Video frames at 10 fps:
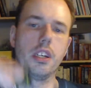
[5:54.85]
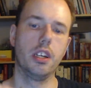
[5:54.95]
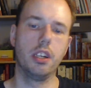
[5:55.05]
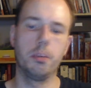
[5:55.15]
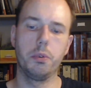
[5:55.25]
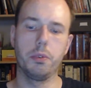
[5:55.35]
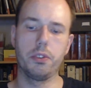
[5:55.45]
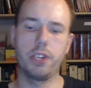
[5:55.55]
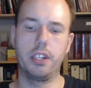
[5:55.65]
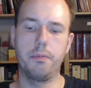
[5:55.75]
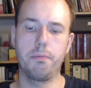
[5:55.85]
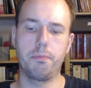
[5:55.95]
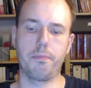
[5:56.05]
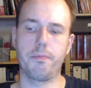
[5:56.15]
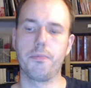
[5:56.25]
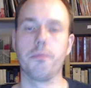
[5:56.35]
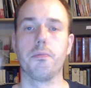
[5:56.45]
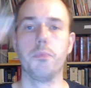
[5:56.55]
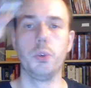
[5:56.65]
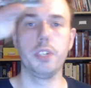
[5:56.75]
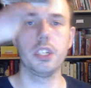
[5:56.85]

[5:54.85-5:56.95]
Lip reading: we will try moving.